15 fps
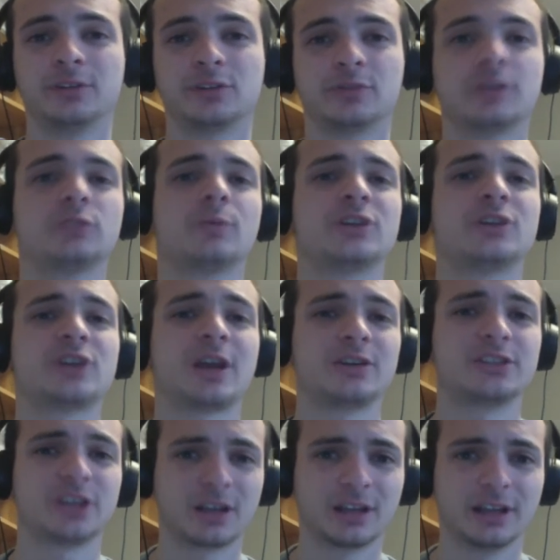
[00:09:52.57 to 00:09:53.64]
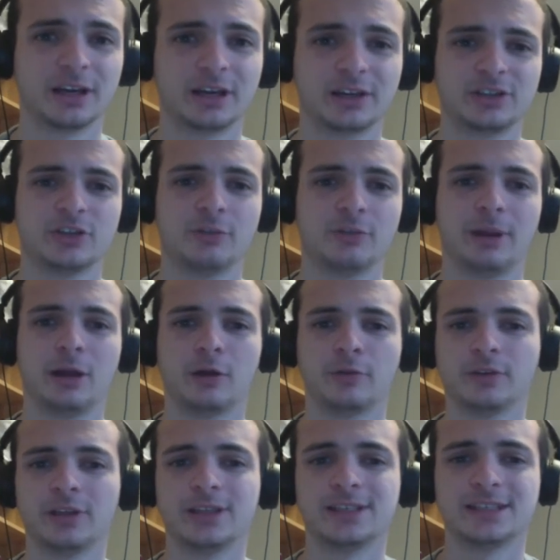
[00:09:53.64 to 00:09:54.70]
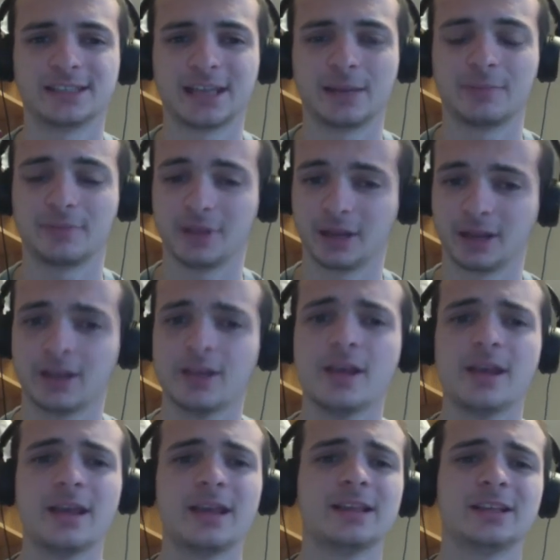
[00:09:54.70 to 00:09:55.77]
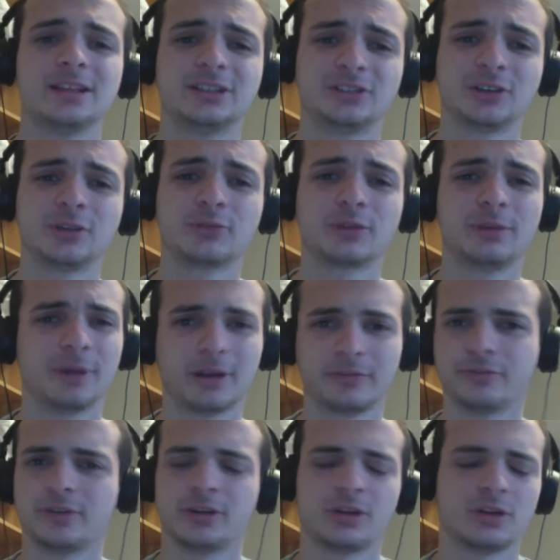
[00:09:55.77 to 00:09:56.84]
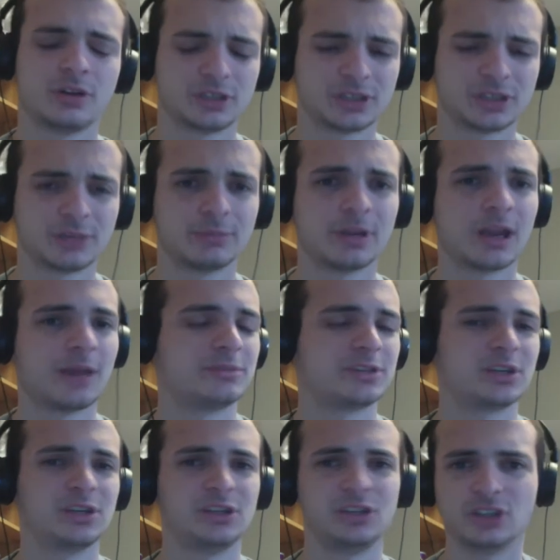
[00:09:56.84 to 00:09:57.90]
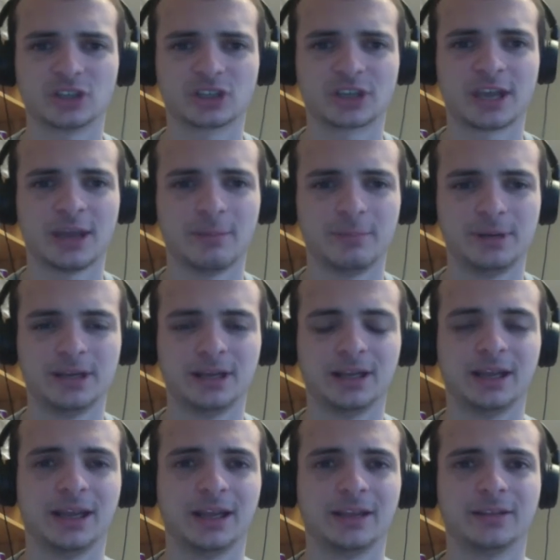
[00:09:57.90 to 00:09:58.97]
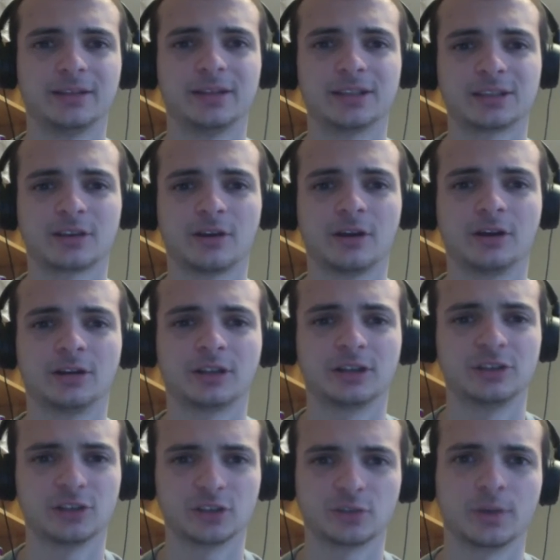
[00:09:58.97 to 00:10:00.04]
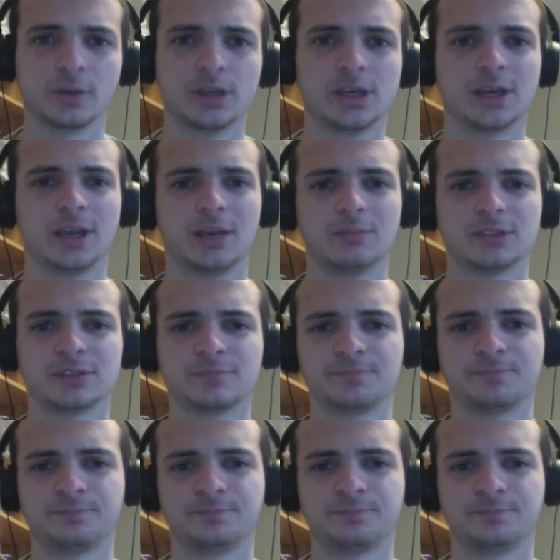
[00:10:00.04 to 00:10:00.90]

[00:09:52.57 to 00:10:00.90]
It's the reason why Shattered Sun Cleric is so powerful. It's the same thing. Turn 3 buff, sometimes you just can't beat it, and this card can just win you games.